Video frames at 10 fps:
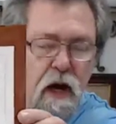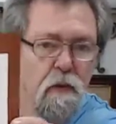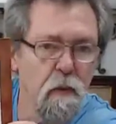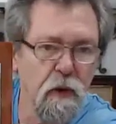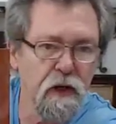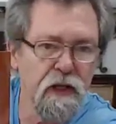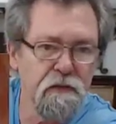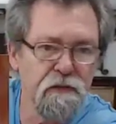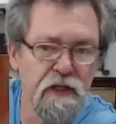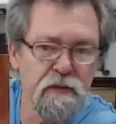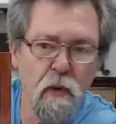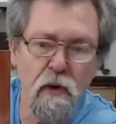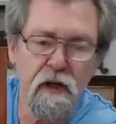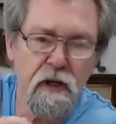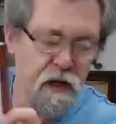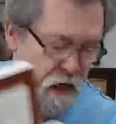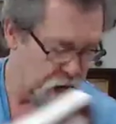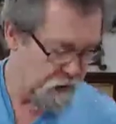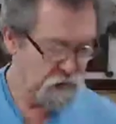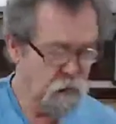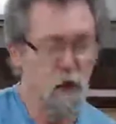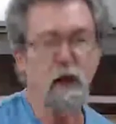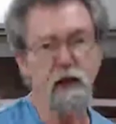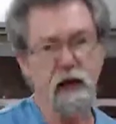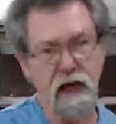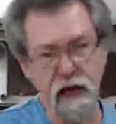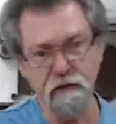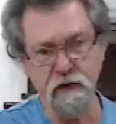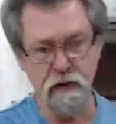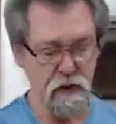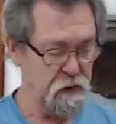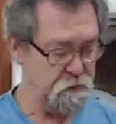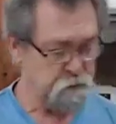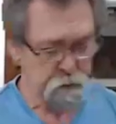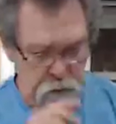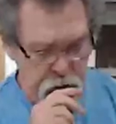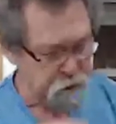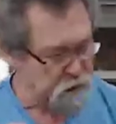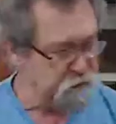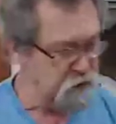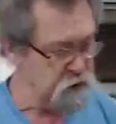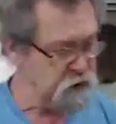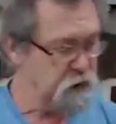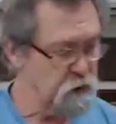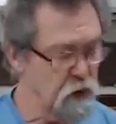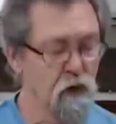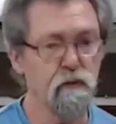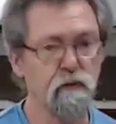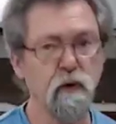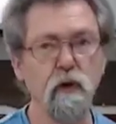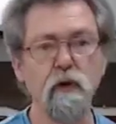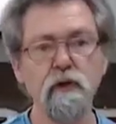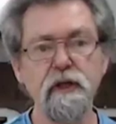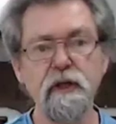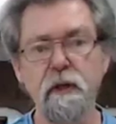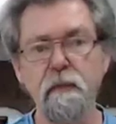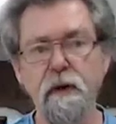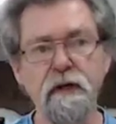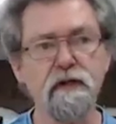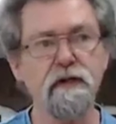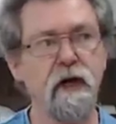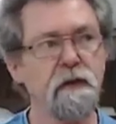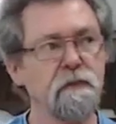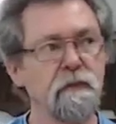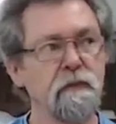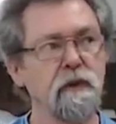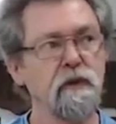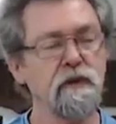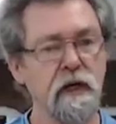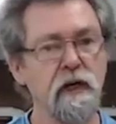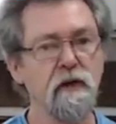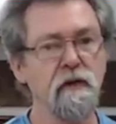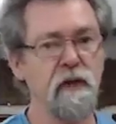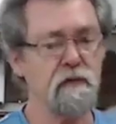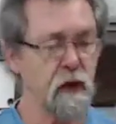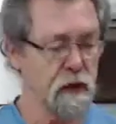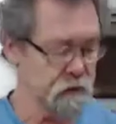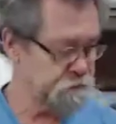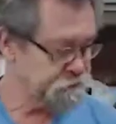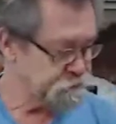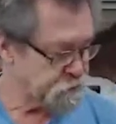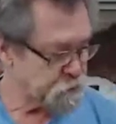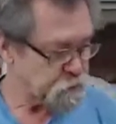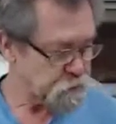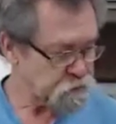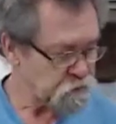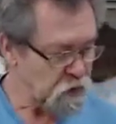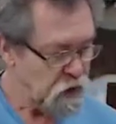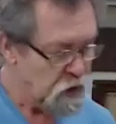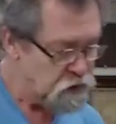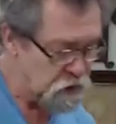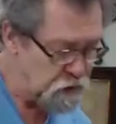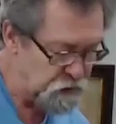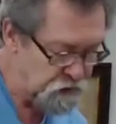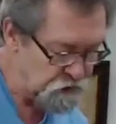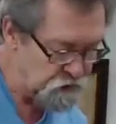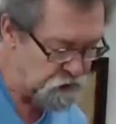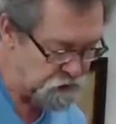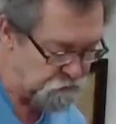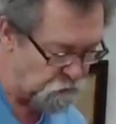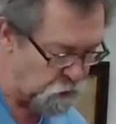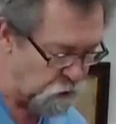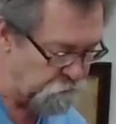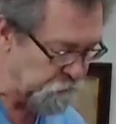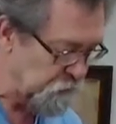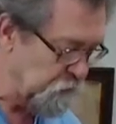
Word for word: I will put a link for this book as well after the show, pardon me, after the show for the American site because I know that they've got it. So you need to search for